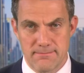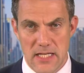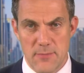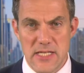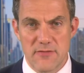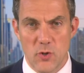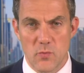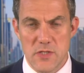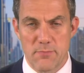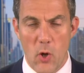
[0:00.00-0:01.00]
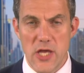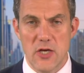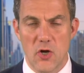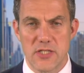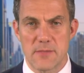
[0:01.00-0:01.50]
The committee vote was
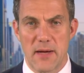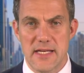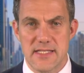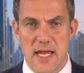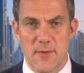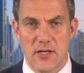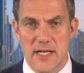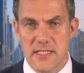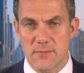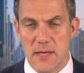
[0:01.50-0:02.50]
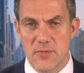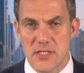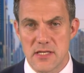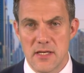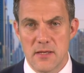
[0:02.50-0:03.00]
boycotted by its Democratic
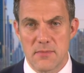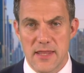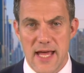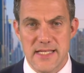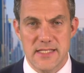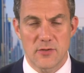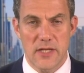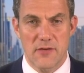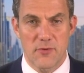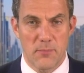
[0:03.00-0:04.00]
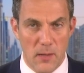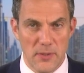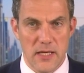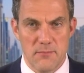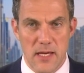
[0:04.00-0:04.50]
members, but that still left
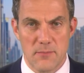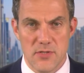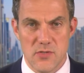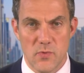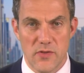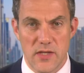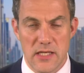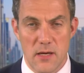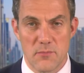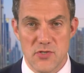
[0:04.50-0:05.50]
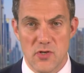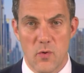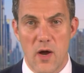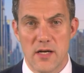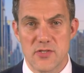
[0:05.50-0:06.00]
Republican members with the numbers
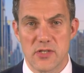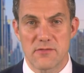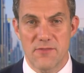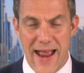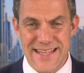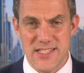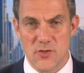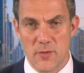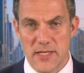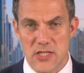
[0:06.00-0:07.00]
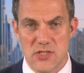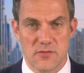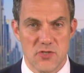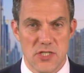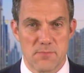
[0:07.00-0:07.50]
required to advance the nomination
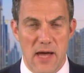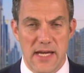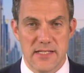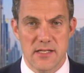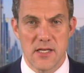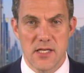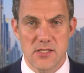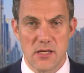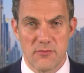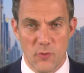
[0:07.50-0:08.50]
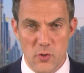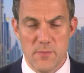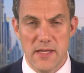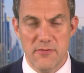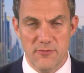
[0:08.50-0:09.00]
of Judge Barrett to a vote
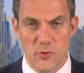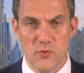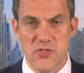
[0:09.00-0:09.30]
by the full